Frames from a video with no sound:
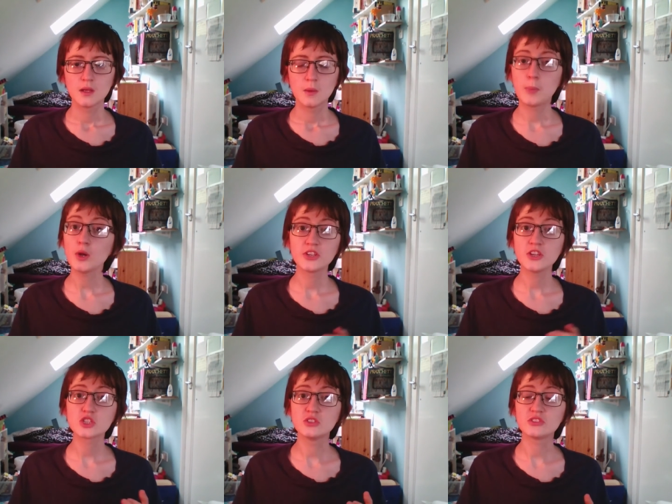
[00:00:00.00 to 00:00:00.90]

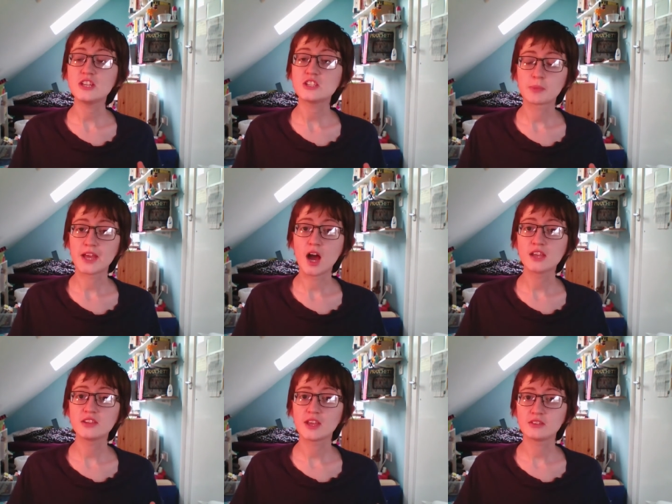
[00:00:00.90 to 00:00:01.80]
Politicians need to play high
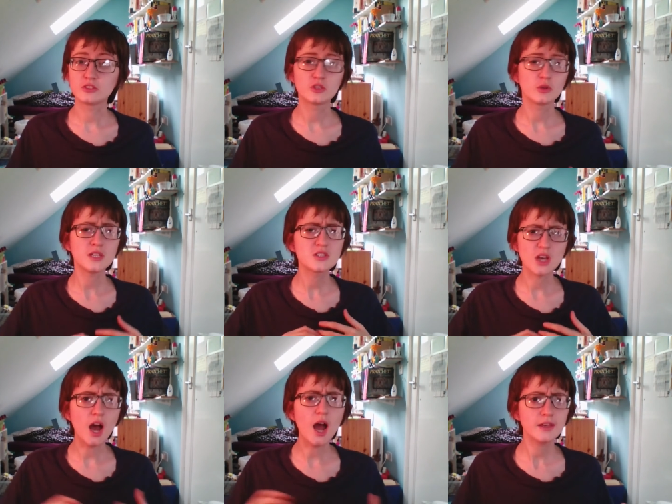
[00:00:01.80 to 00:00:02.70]
status to an
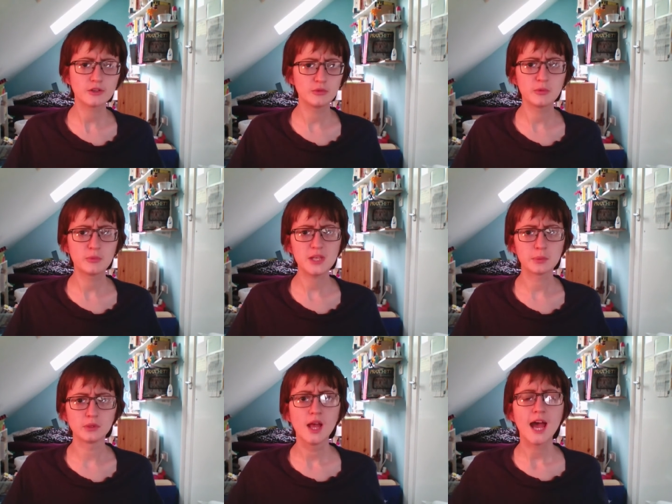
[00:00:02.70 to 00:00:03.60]
entire group of people